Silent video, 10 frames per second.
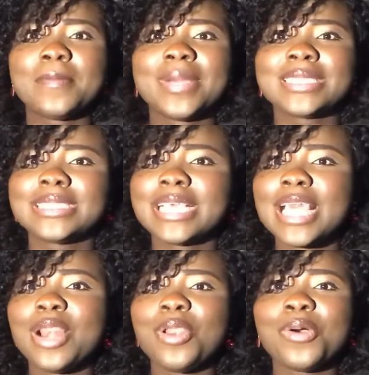
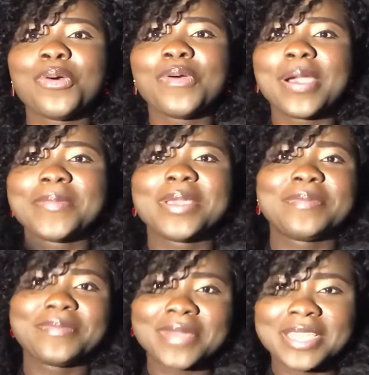marcelo i met
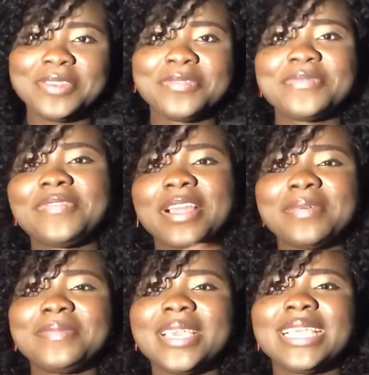my new
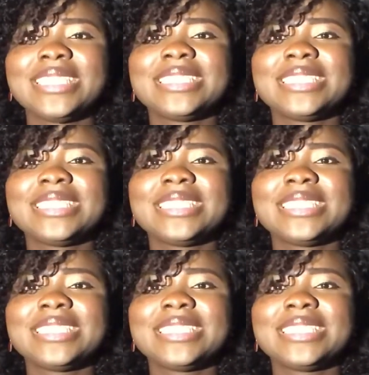flatmates